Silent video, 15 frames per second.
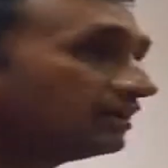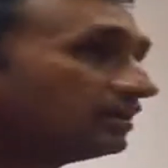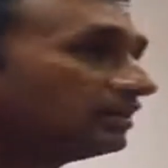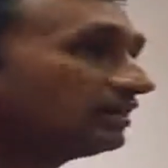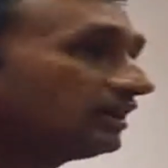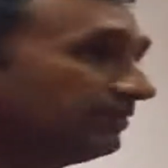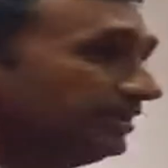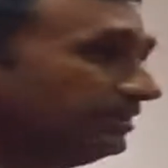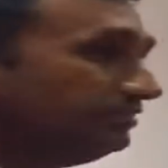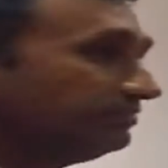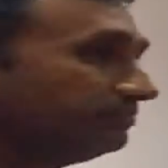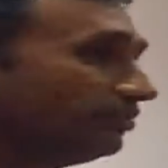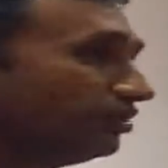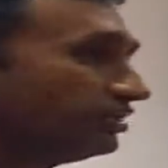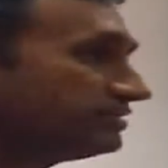Coming
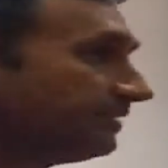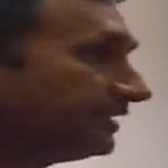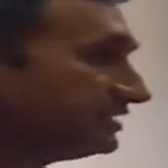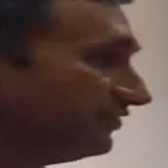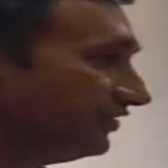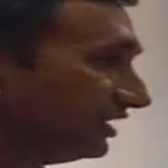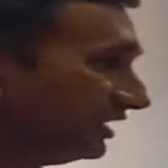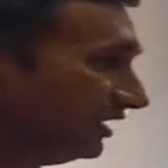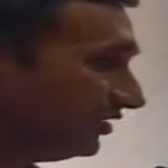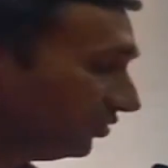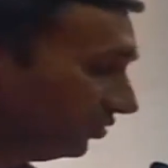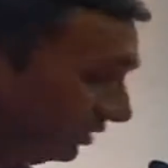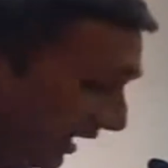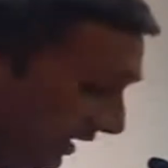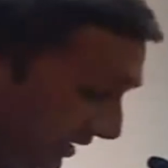more specifically to
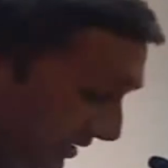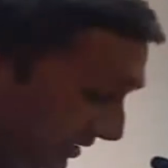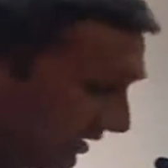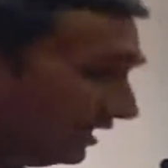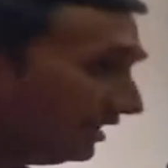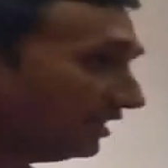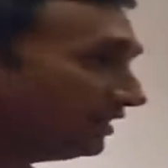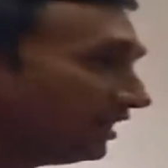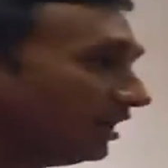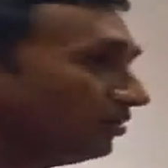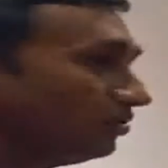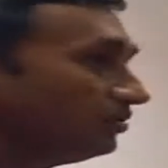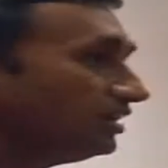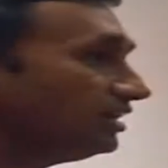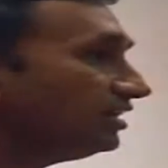Tata Steel and how
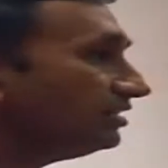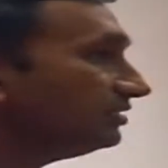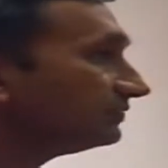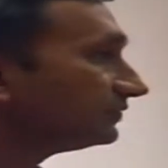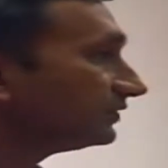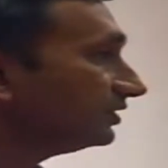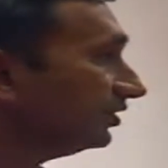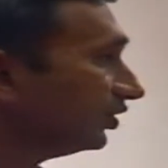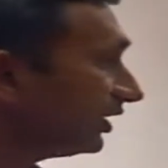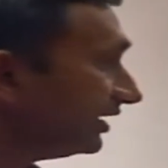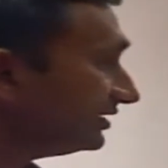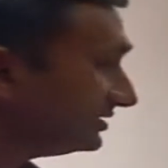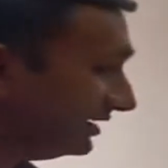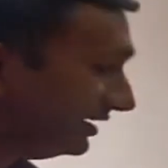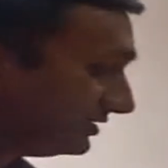we look at
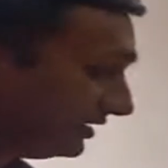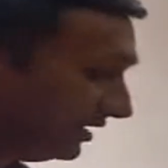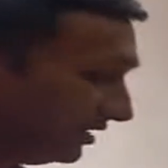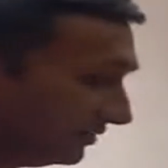CSR.